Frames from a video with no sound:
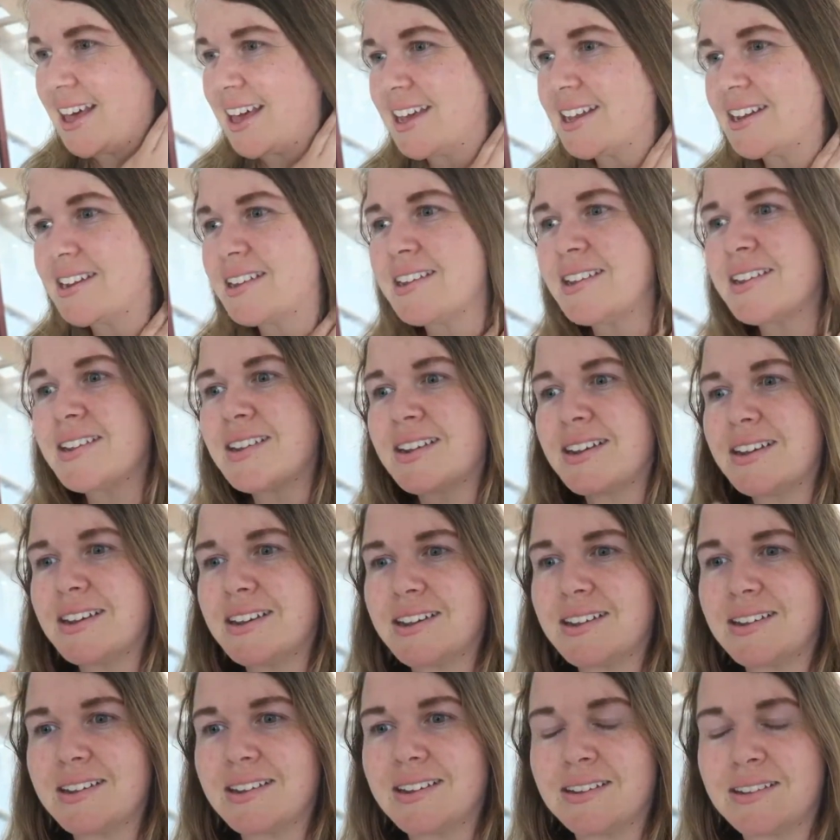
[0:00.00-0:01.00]
that's
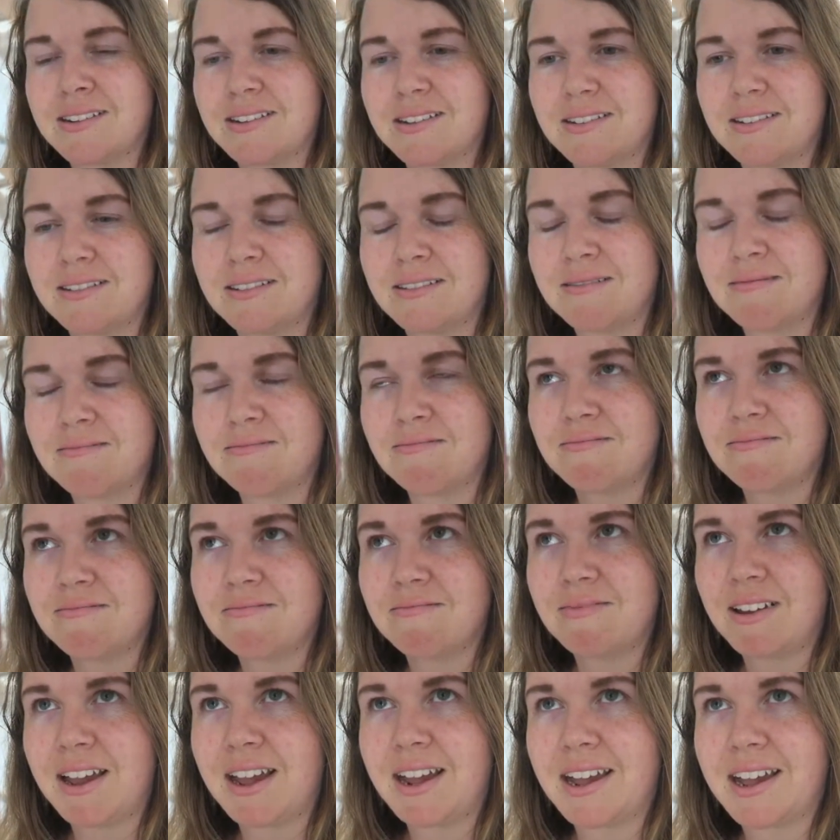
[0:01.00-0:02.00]

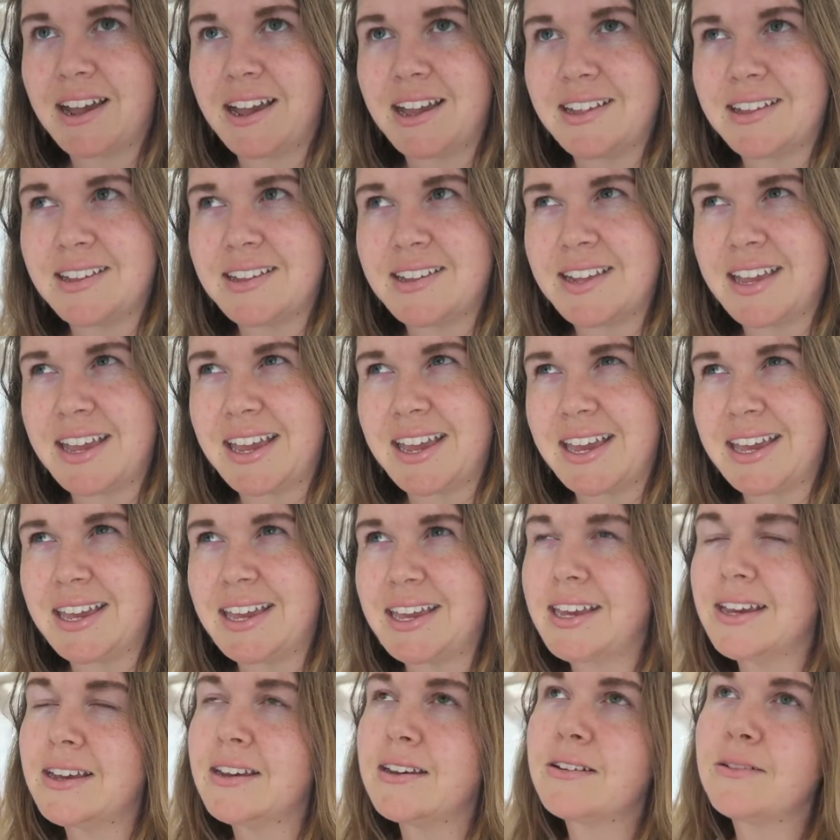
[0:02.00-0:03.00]
I can't
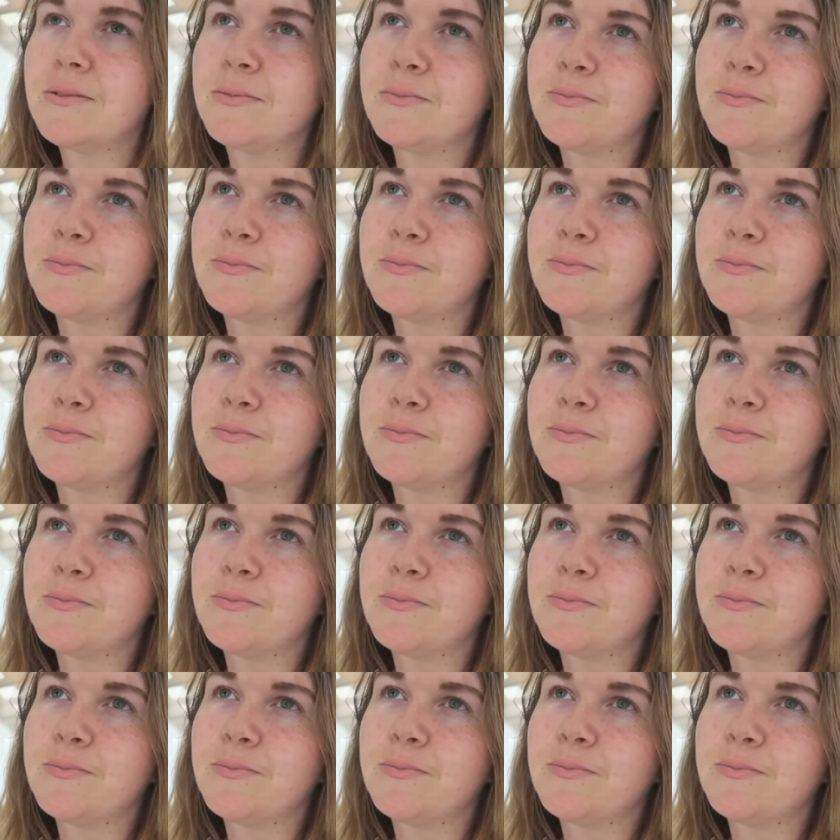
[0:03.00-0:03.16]
say